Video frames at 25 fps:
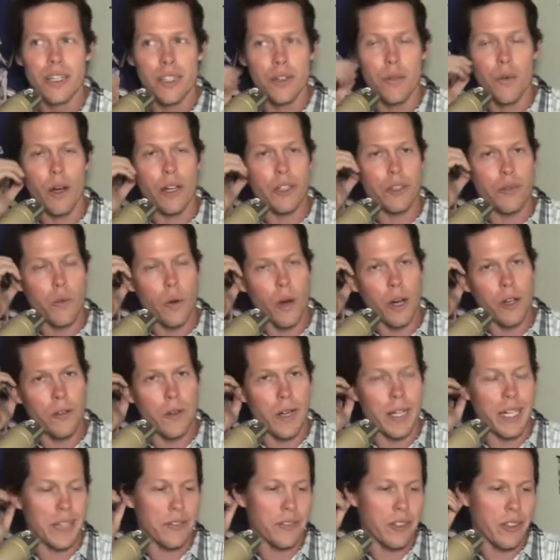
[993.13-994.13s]
You watch one
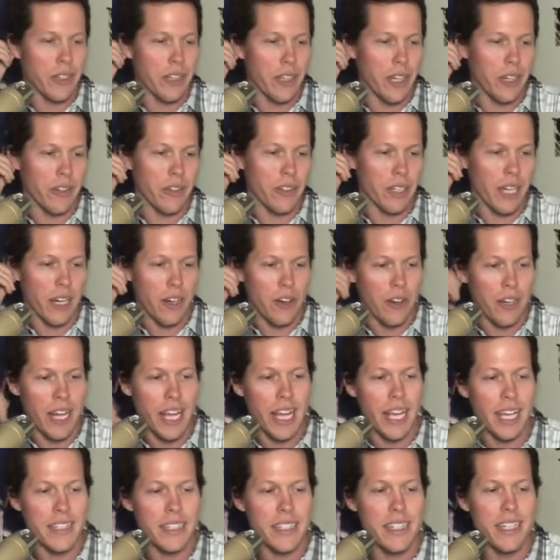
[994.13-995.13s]
right after the other, going
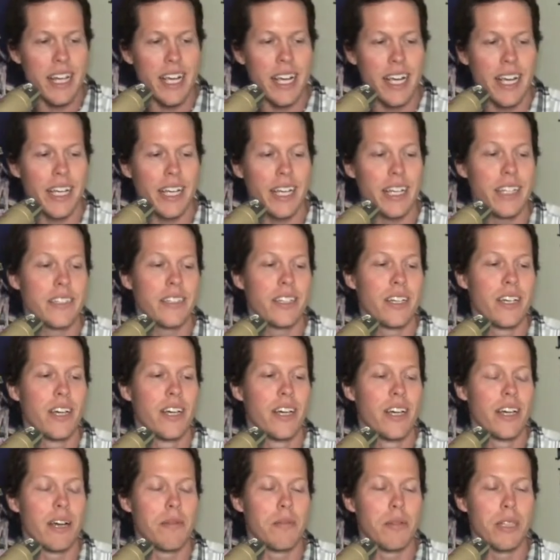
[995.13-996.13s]
hand in hand.
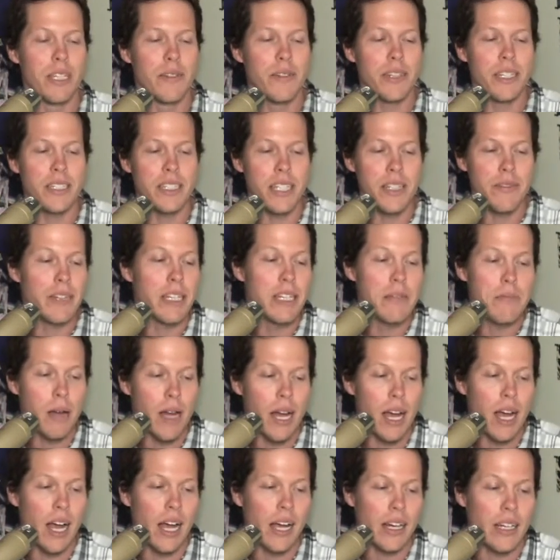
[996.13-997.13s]
I believe in a DVD
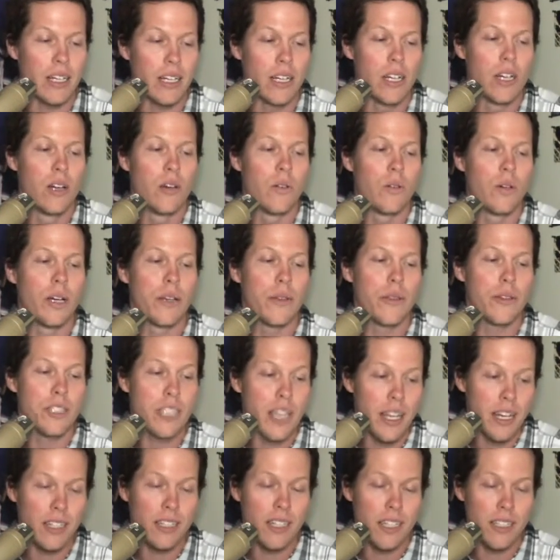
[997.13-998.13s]
pack with
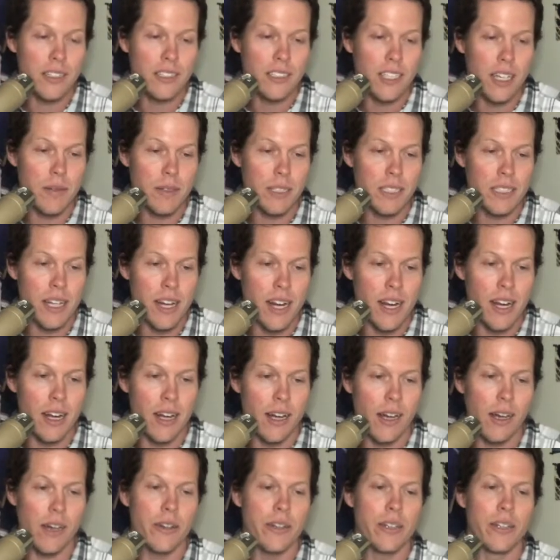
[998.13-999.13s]
Santa Claus is Coming to
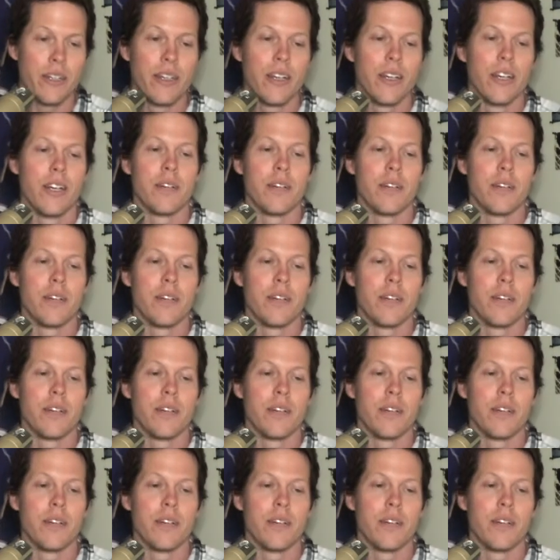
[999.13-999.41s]
Town.